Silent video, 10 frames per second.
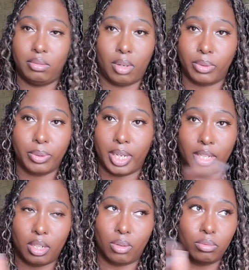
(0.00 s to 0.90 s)
don't do
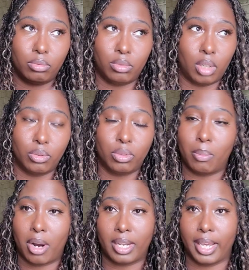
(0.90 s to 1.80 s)
that. Don't don't do the
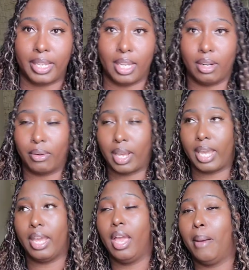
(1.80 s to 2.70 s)
Marley hair yet,
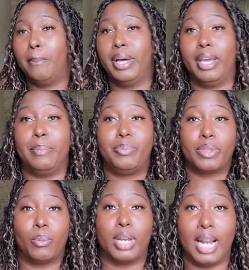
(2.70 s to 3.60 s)
okay? But
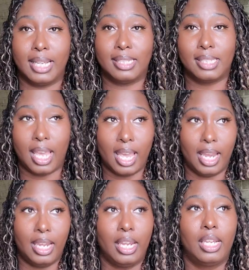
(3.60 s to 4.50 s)
when I
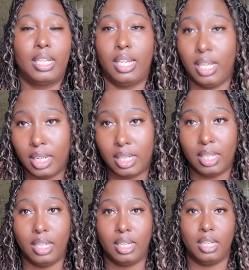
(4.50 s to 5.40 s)
say
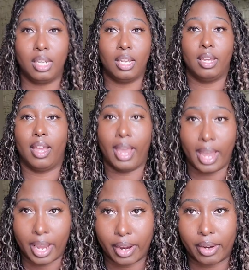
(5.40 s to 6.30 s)
kinky
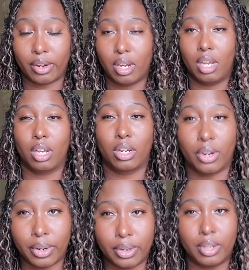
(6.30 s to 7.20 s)
hair,
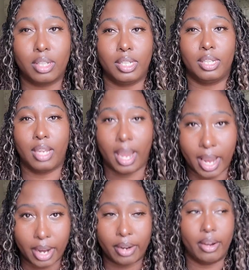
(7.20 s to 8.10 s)
curly
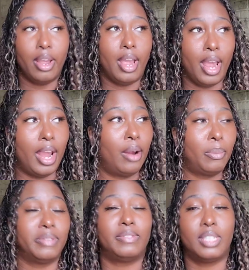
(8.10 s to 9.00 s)
hair, hair
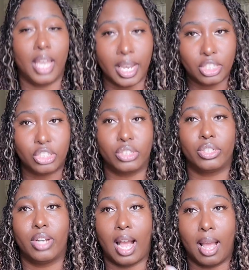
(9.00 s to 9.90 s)
with
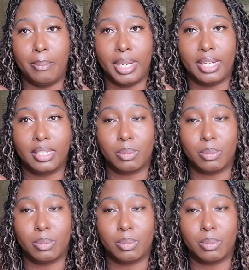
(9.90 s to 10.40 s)
texture, I mean in